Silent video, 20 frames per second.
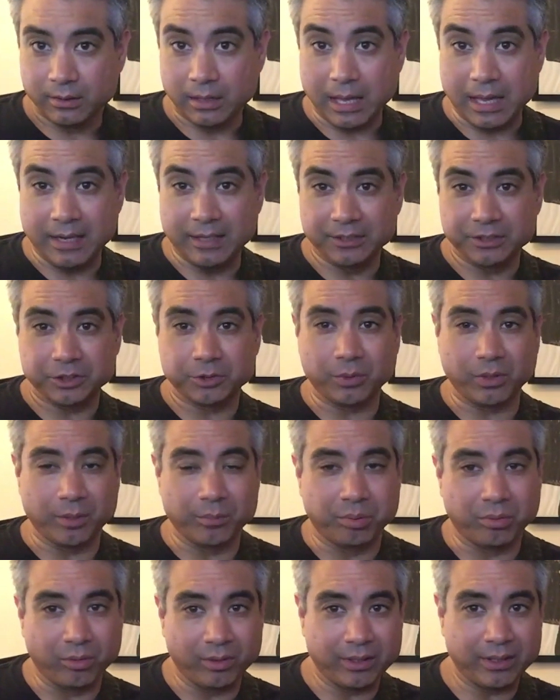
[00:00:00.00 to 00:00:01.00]
And I just want
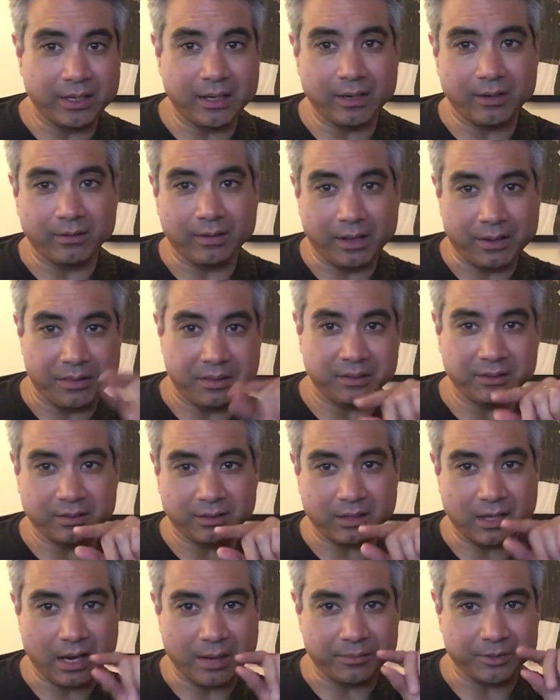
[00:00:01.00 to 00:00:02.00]
to point out, I think the
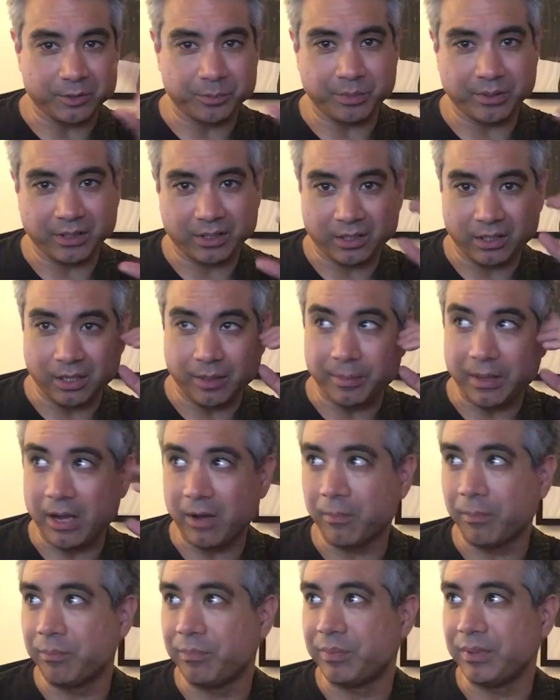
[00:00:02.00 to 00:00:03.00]
camera's picking up
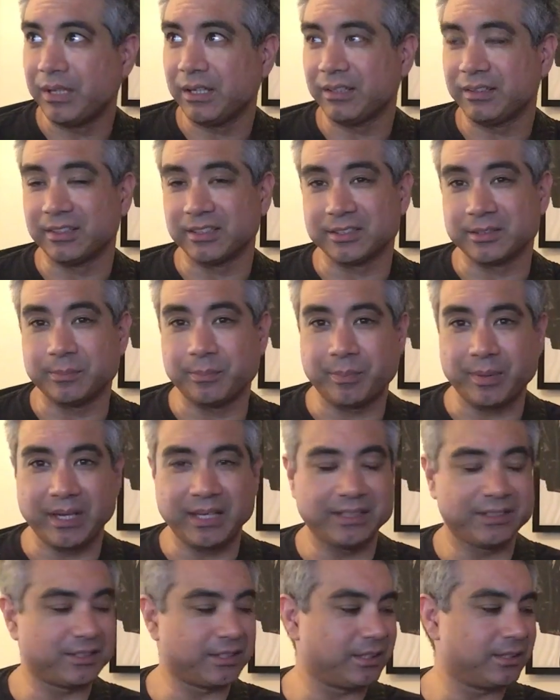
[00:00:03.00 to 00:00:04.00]
how big this
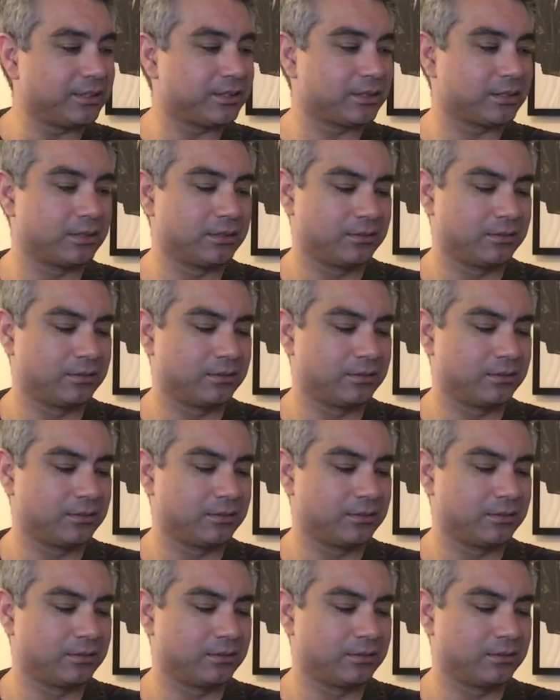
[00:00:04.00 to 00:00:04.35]
bass is.